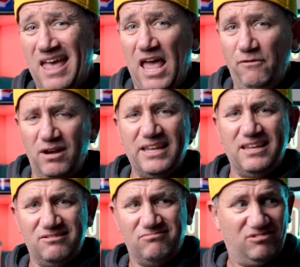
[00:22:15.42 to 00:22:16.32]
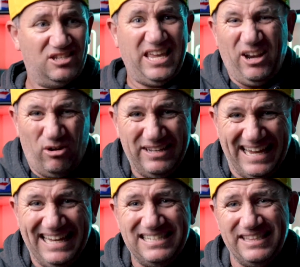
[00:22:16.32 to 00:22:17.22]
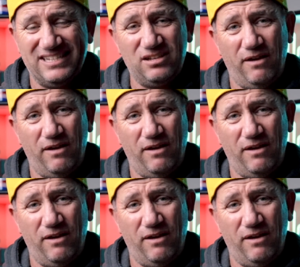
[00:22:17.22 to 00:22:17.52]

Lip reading: really get on into this.